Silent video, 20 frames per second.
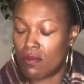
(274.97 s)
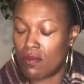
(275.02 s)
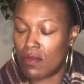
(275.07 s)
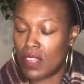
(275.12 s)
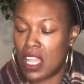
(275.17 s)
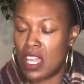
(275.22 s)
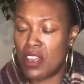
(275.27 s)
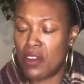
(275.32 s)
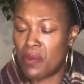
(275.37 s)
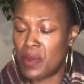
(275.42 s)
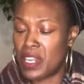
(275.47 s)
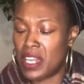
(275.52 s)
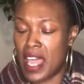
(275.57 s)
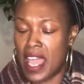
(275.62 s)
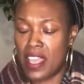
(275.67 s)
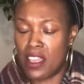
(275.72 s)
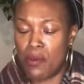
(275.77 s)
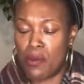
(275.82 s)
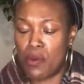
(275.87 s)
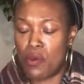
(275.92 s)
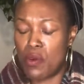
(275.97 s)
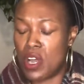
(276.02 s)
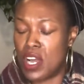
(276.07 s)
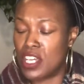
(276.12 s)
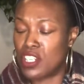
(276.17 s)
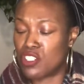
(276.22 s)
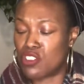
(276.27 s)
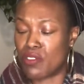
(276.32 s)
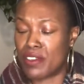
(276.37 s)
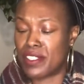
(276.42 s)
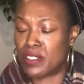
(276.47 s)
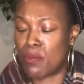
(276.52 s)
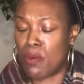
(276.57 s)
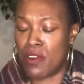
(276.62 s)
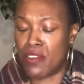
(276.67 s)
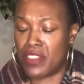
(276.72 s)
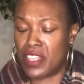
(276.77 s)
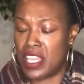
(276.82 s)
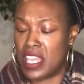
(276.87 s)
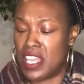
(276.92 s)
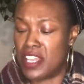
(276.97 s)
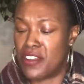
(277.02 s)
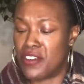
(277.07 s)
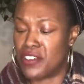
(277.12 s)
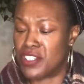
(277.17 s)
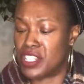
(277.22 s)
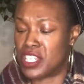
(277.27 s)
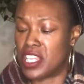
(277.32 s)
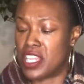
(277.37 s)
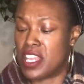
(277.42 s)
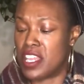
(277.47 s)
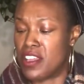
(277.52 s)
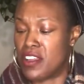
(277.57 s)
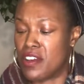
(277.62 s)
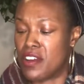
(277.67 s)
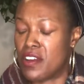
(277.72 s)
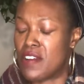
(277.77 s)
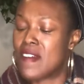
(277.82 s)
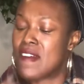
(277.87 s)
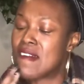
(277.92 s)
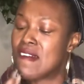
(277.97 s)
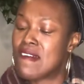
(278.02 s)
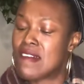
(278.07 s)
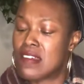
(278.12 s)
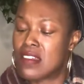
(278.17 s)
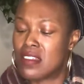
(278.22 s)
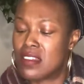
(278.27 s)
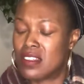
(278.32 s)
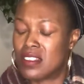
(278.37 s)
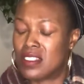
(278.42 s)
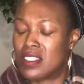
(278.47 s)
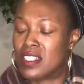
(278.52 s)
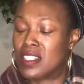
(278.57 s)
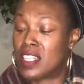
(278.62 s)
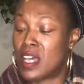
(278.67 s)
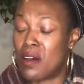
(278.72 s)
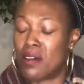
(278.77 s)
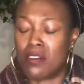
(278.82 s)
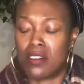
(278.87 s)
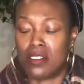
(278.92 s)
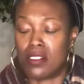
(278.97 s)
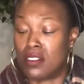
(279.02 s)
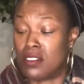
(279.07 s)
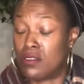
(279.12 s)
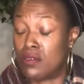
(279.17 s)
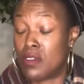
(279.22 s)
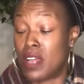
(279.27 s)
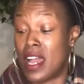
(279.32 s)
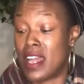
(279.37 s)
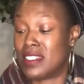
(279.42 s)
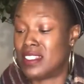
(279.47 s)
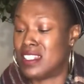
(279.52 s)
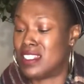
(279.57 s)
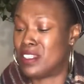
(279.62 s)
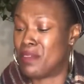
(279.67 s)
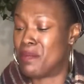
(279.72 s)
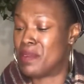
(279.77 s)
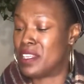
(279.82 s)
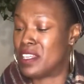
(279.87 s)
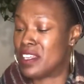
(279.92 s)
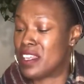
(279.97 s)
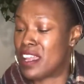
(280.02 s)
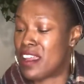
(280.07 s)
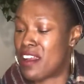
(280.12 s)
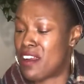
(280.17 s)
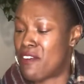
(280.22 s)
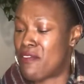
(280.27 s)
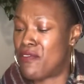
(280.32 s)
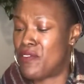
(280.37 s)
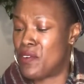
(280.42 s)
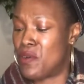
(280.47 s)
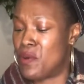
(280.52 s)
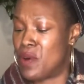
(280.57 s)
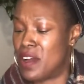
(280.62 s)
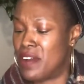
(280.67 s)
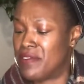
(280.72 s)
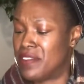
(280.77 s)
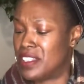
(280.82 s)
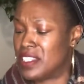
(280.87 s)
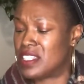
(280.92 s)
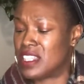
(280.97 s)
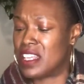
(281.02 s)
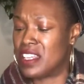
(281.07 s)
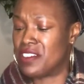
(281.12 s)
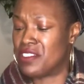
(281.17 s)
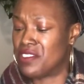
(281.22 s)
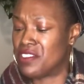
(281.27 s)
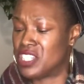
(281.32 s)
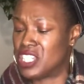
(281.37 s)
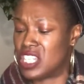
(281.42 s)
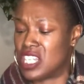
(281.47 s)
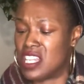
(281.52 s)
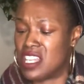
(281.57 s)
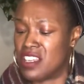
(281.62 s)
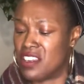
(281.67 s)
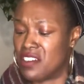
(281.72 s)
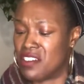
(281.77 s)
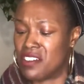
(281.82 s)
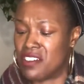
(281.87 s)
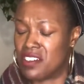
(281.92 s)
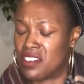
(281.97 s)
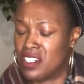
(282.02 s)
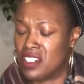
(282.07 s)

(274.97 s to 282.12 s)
Unreliable, untrustworthy energy here. You guys need to be careful of this energy here.